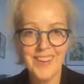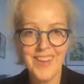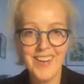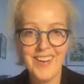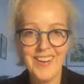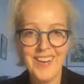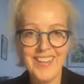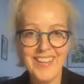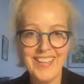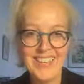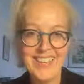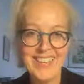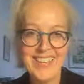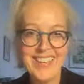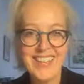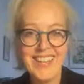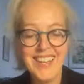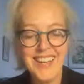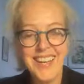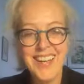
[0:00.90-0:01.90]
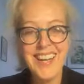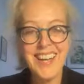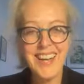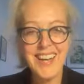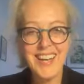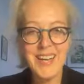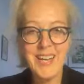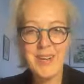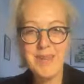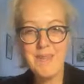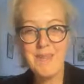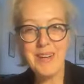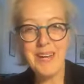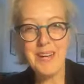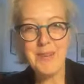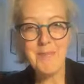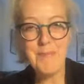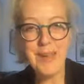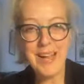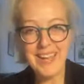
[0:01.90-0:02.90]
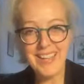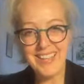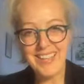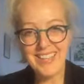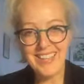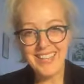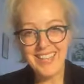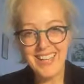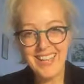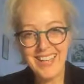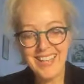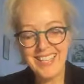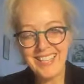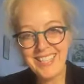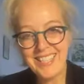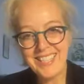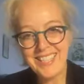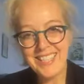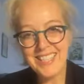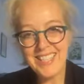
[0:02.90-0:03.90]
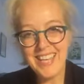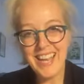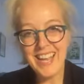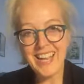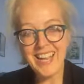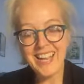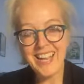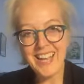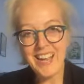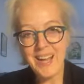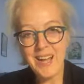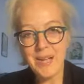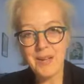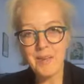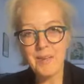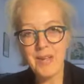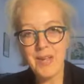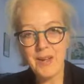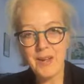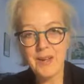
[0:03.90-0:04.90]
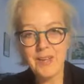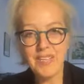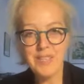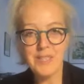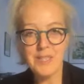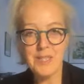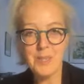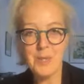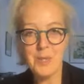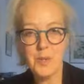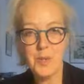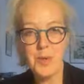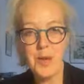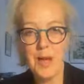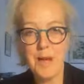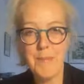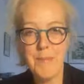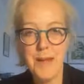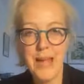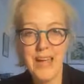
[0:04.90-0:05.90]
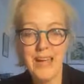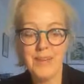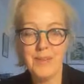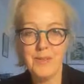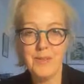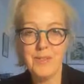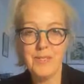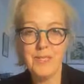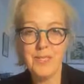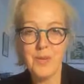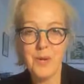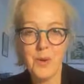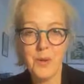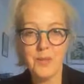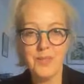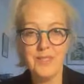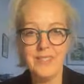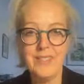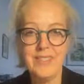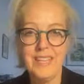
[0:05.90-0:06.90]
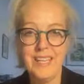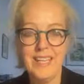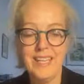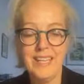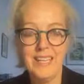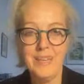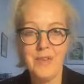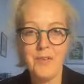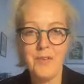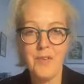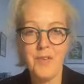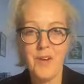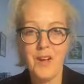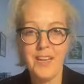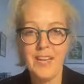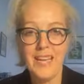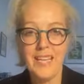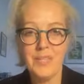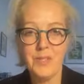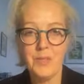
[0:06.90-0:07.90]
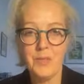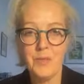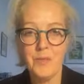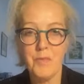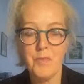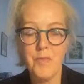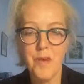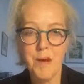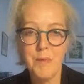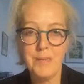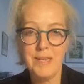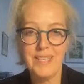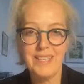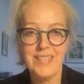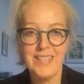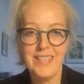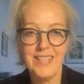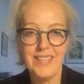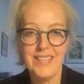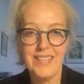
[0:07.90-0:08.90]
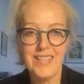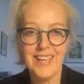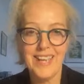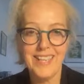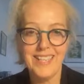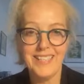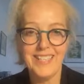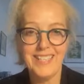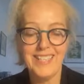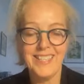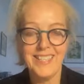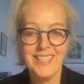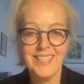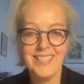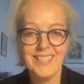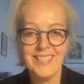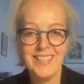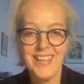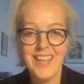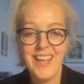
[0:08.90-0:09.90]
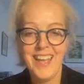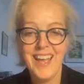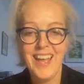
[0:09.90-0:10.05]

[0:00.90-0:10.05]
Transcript: Hi, I'm back, and today I'm going to talk about costs in financial remedy cases.